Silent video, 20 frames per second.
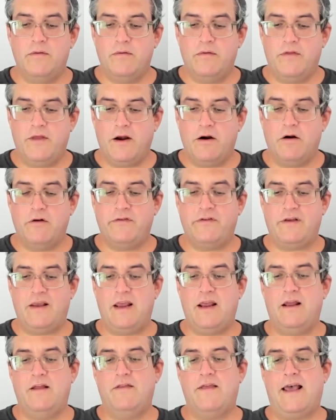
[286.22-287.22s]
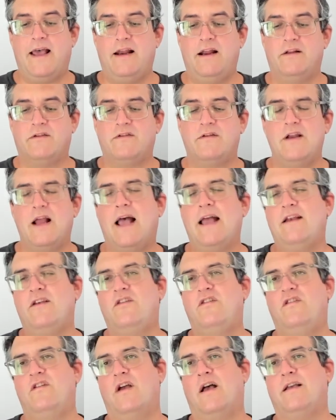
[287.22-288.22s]
they're saying that it's not
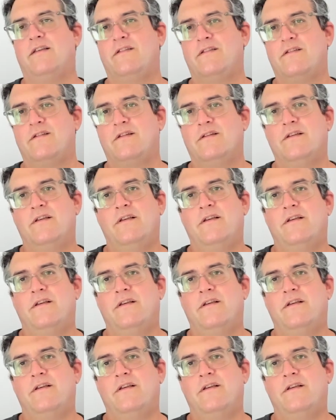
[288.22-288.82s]
just